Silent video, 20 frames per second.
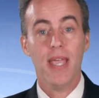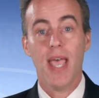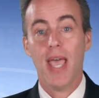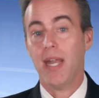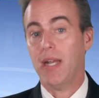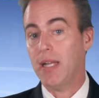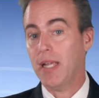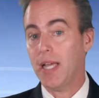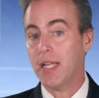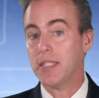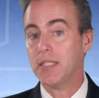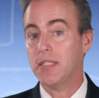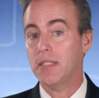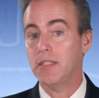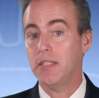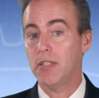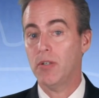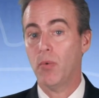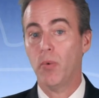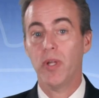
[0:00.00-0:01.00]
And it has to
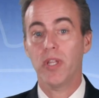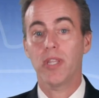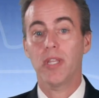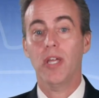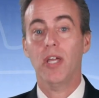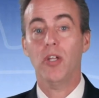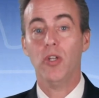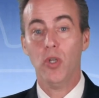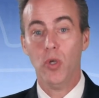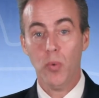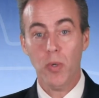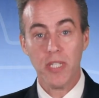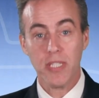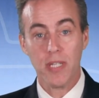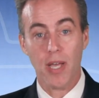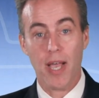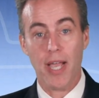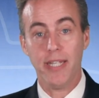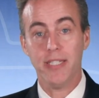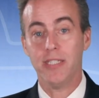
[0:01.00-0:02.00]
deal with
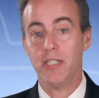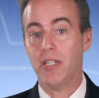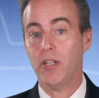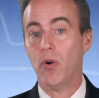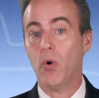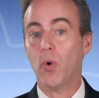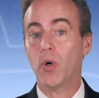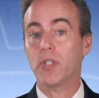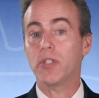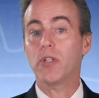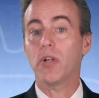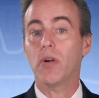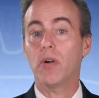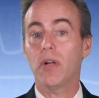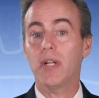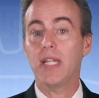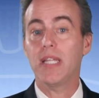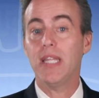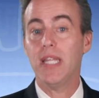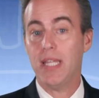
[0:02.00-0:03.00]
annuitizing or
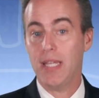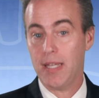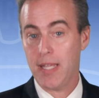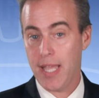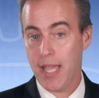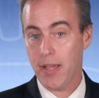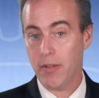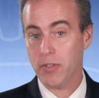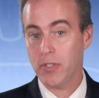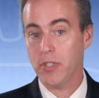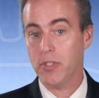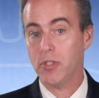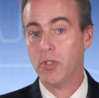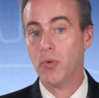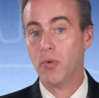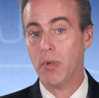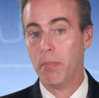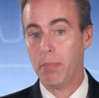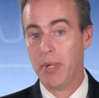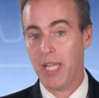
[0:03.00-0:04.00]
turning the account
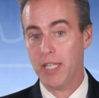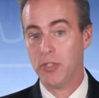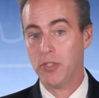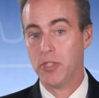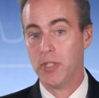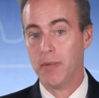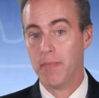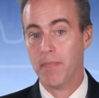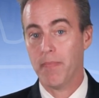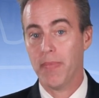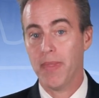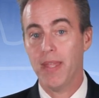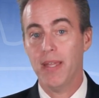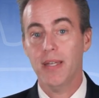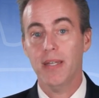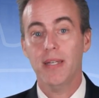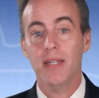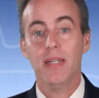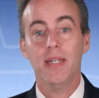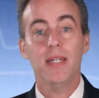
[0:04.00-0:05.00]
into a pension.
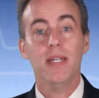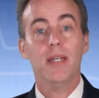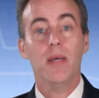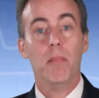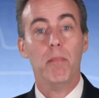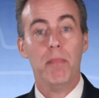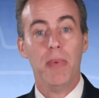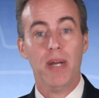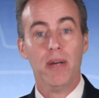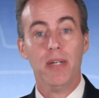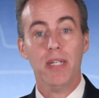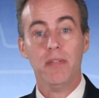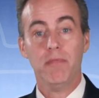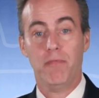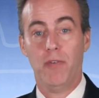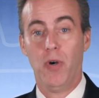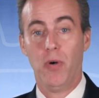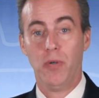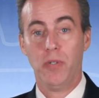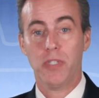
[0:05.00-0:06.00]
Married
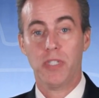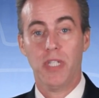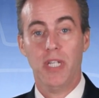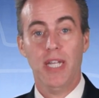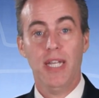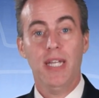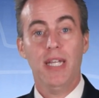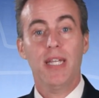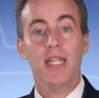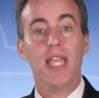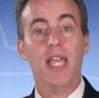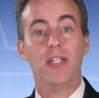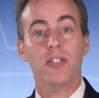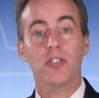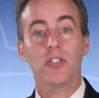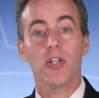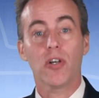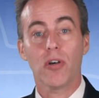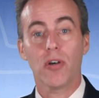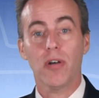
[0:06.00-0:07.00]
folks can
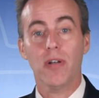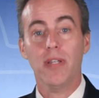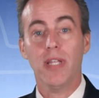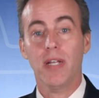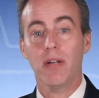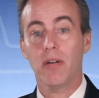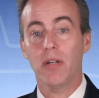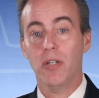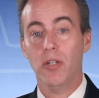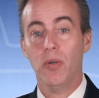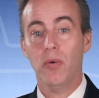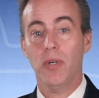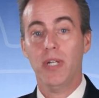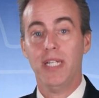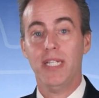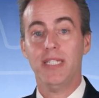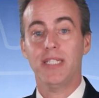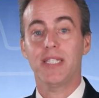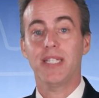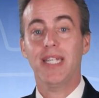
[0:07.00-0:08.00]
turn their
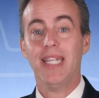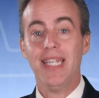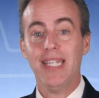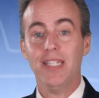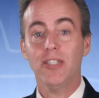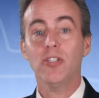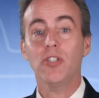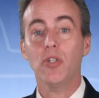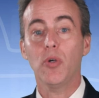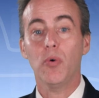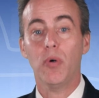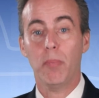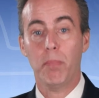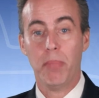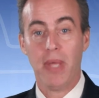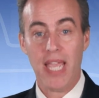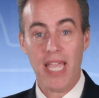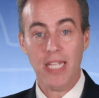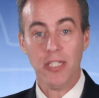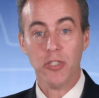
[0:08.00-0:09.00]
annuities into a
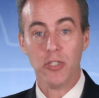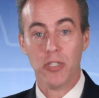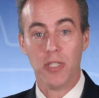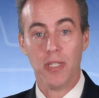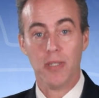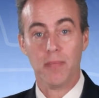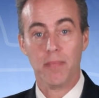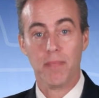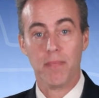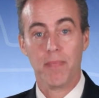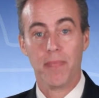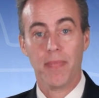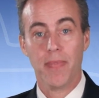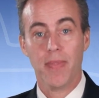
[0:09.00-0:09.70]
pension